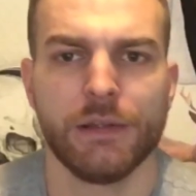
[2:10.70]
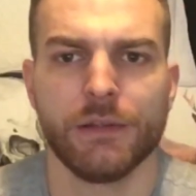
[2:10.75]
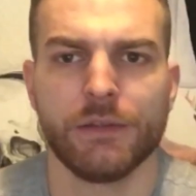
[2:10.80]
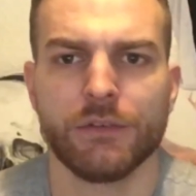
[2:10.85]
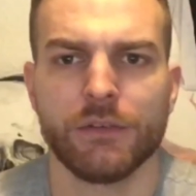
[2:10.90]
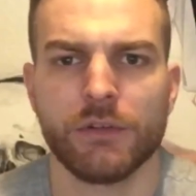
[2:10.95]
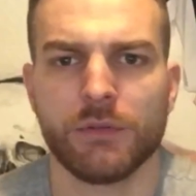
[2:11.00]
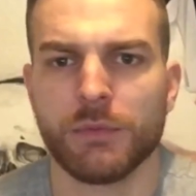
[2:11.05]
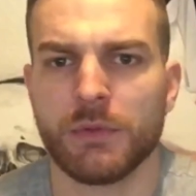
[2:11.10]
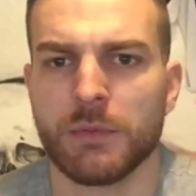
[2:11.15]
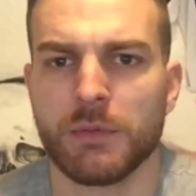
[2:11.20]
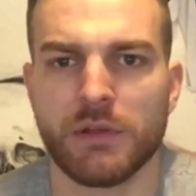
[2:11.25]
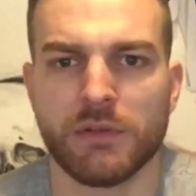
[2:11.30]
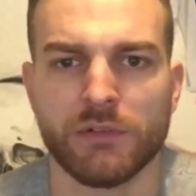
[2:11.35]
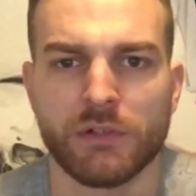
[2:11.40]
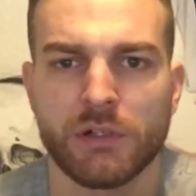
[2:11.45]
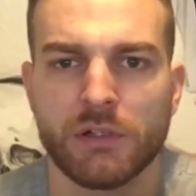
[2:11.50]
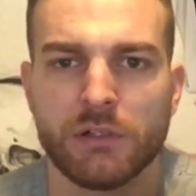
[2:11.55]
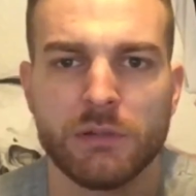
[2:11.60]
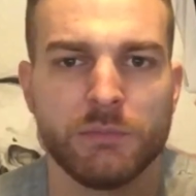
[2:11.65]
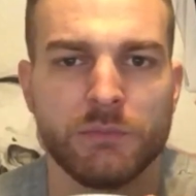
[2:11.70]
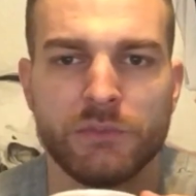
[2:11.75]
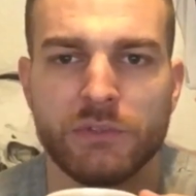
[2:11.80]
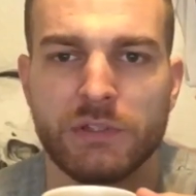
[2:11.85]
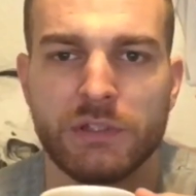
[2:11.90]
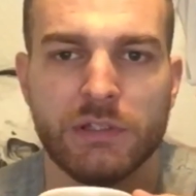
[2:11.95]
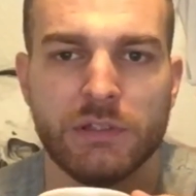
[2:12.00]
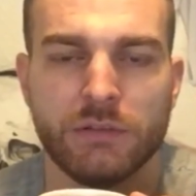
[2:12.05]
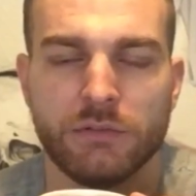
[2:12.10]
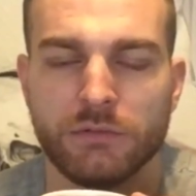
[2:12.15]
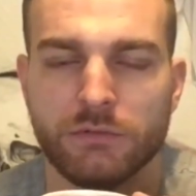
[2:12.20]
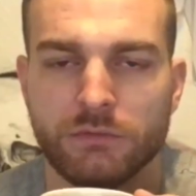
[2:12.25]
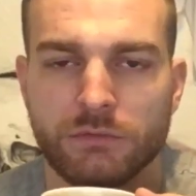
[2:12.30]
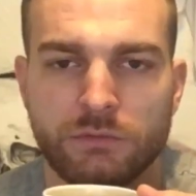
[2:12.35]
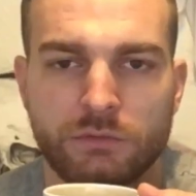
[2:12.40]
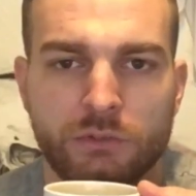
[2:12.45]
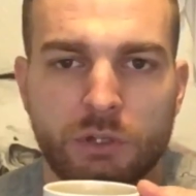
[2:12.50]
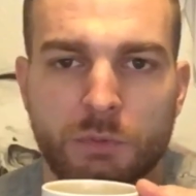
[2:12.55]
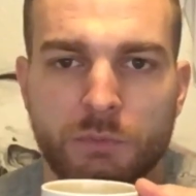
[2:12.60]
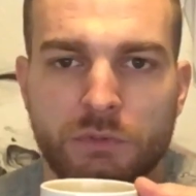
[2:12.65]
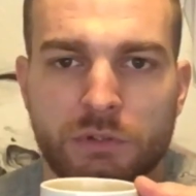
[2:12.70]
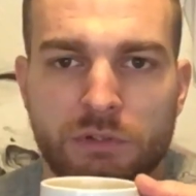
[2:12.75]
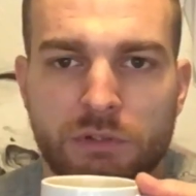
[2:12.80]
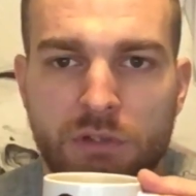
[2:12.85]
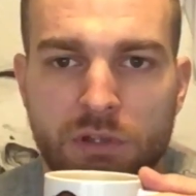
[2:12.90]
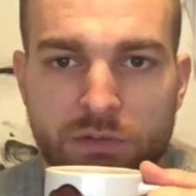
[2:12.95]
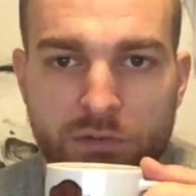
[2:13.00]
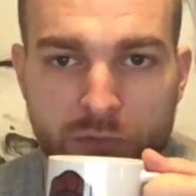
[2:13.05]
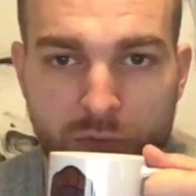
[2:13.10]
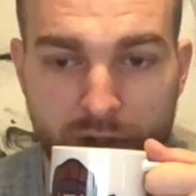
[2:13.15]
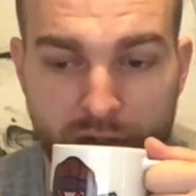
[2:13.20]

it's just been a bit of a clumsy and topsy-turvy